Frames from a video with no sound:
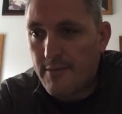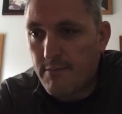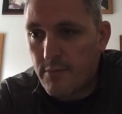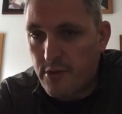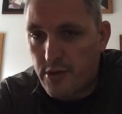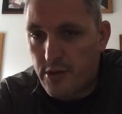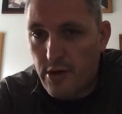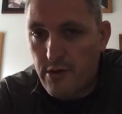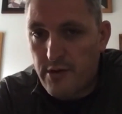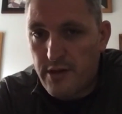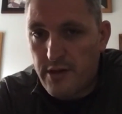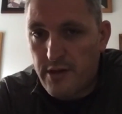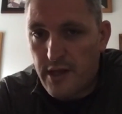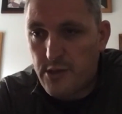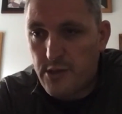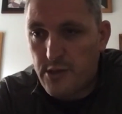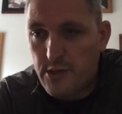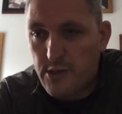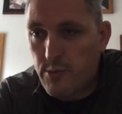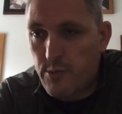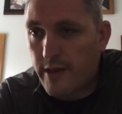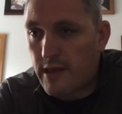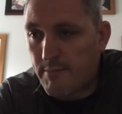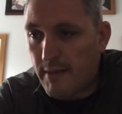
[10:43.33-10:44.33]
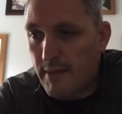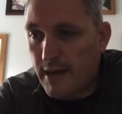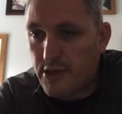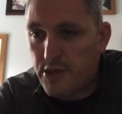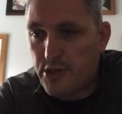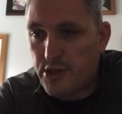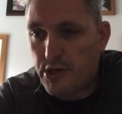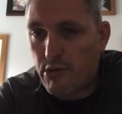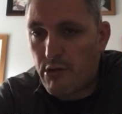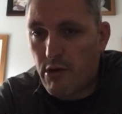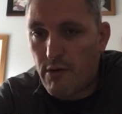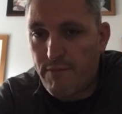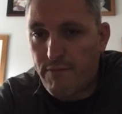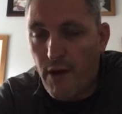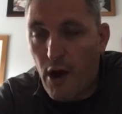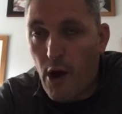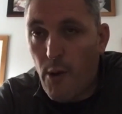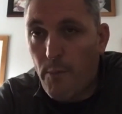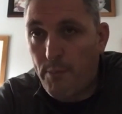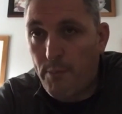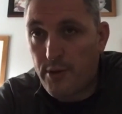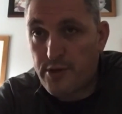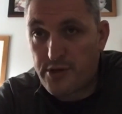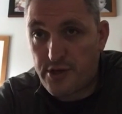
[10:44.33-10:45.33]
do this with a mixture of
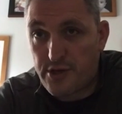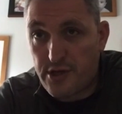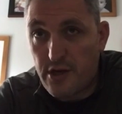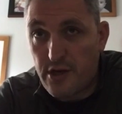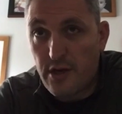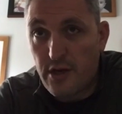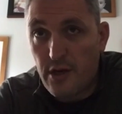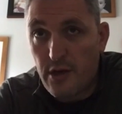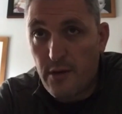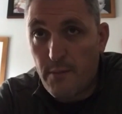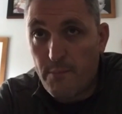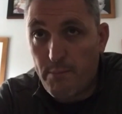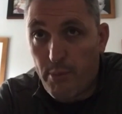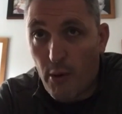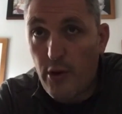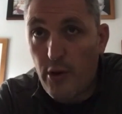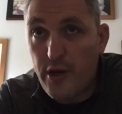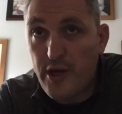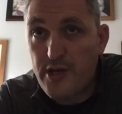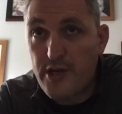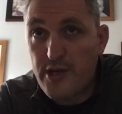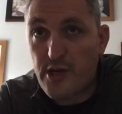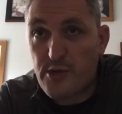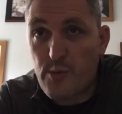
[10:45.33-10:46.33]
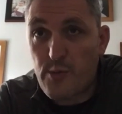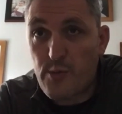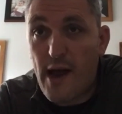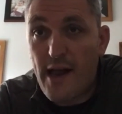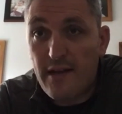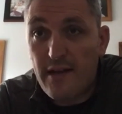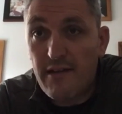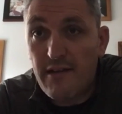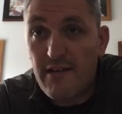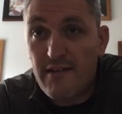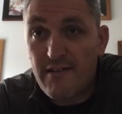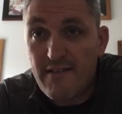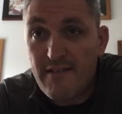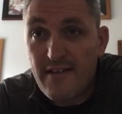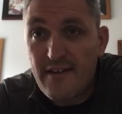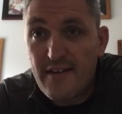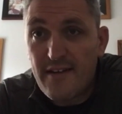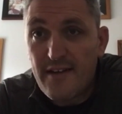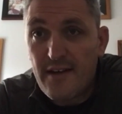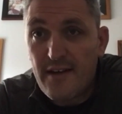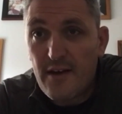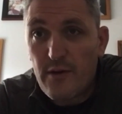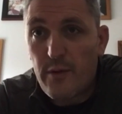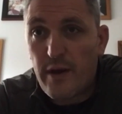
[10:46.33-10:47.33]
Hoppers boys as well,
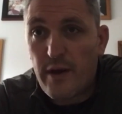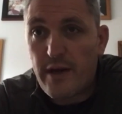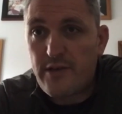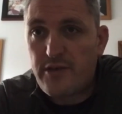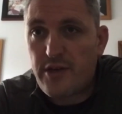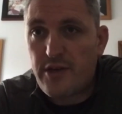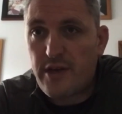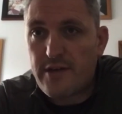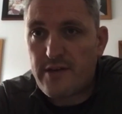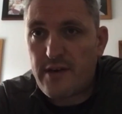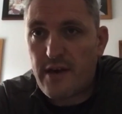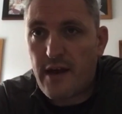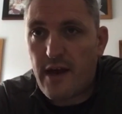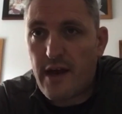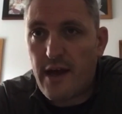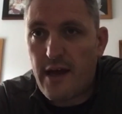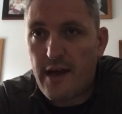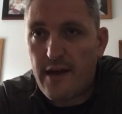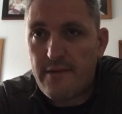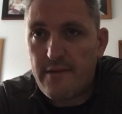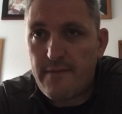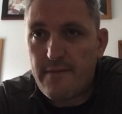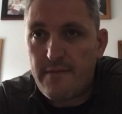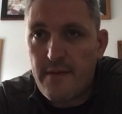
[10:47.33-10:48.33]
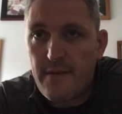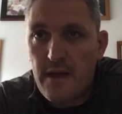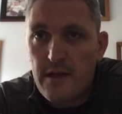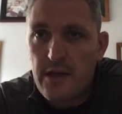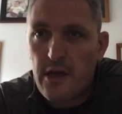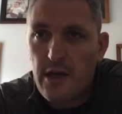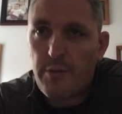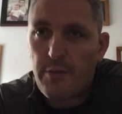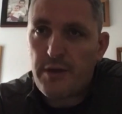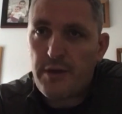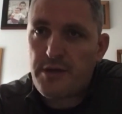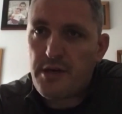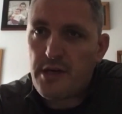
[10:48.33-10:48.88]
which is which